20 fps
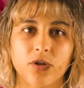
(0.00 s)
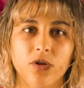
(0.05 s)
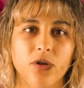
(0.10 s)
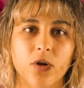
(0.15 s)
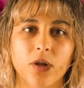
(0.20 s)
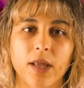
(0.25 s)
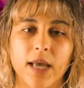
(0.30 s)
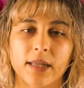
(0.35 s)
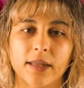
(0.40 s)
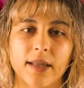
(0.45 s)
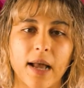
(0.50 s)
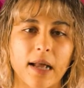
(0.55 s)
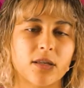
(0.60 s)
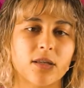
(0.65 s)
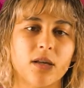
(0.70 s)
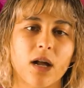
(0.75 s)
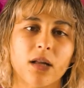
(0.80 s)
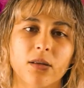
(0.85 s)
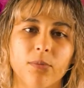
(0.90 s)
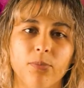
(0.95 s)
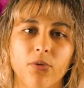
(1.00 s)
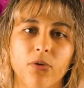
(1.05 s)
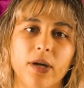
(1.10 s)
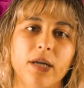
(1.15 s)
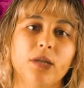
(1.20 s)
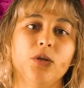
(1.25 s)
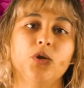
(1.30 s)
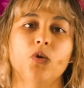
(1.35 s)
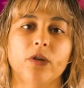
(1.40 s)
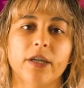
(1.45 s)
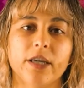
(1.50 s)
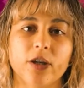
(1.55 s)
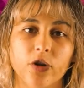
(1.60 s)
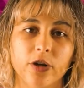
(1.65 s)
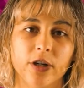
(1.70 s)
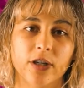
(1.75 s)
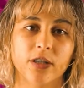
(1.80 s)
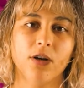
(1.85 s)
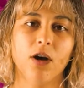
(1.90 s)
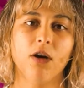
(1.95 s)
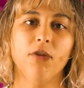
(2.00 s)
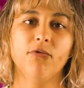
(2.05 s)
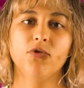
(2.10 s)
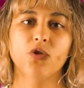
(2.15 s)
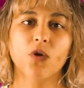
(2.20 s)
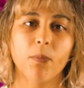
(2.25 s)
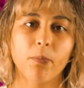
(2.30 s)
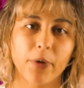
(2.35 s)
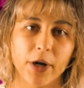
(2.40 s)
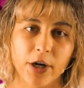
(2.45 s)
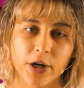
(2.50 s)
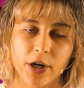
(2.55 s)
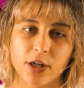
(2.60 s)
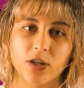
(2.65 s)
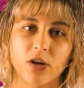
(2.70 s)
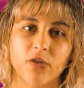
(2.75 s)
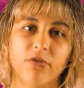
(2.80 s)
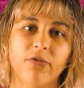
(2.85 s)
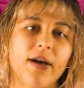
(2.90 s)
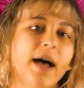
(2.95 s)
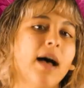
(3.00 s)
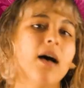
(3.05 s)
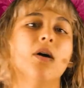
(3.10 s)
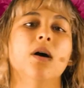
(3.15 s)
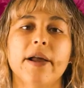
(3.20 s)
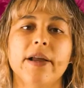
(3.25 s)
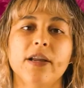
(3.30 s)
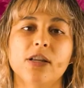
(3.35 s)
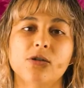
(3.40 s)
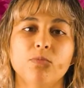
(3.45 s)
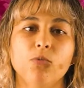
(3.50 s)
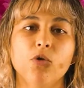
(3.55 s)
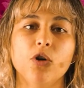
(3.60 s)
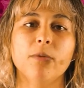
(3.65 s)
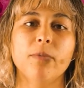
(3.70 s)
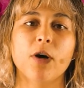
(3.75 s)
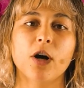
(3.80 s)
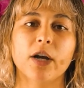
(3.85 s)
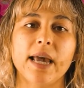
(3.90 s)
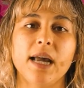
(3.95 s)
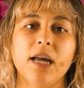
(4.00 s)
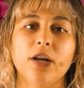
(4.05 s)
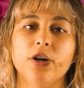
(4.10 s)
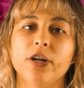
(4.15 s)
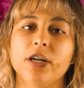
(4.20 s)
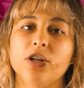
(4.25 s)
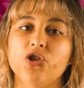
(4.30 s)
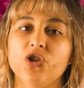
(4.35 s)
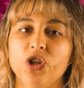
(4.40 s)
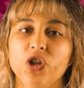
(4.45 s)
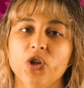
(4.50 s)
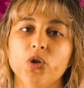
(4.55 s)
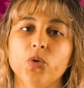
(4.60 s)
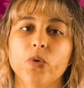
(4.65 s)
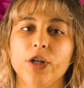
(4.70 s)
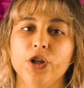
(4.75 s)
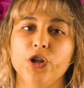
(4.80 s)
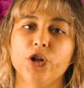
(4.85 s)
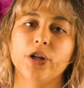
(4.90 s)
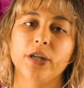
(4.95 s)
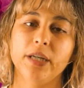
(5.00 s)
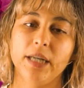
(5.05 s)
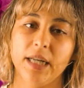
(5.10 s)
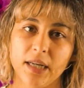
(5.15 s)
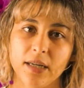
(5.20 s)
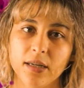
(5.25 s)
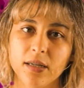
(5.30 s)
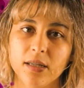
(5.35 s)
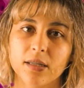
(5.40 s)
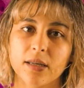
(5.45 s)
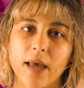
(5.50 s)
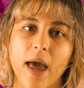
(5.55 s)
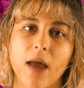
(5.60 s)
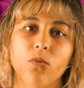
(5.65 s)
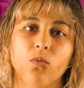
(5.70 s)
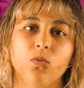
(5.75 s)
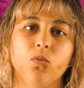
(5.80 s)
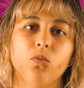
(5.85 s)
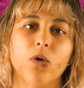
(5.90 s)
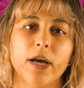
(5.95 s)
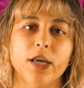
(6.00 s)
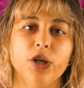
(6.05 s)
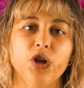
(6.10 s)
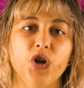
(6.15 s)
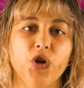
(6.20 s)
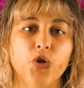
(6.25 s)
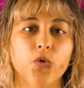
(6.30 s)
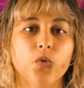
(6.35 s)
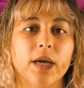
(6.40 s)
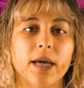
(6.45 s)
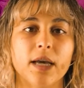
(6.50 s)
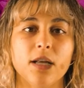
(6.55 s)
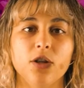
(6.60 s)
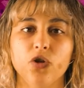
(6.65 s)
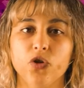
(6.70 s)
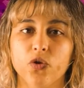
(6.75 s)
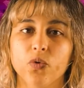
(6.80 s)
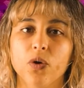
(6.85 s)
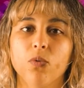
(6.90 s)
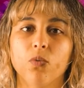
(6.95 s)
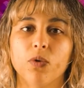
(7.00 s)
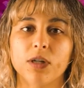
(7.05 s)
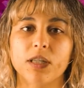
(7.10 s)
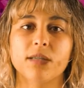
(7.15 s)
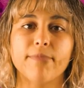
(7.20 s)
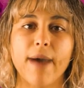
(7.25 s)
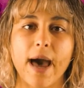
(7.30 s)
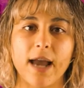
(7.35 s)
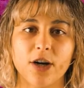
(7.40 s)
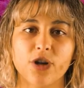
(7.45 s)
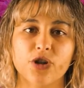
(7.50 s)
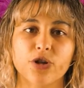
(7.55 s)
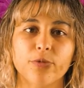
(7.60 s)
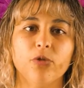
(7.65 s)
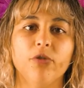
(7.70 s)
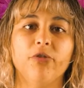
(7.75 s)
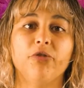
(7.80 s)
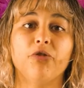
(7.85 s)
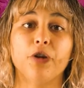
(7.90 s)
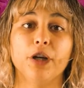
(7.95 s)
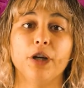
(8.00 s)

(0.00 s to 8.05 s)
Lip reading: You know, like that's not the point. Don't kill yourself. Don't burn yourself out. It's more about catering to you and your needs and what you can do and what's manageable for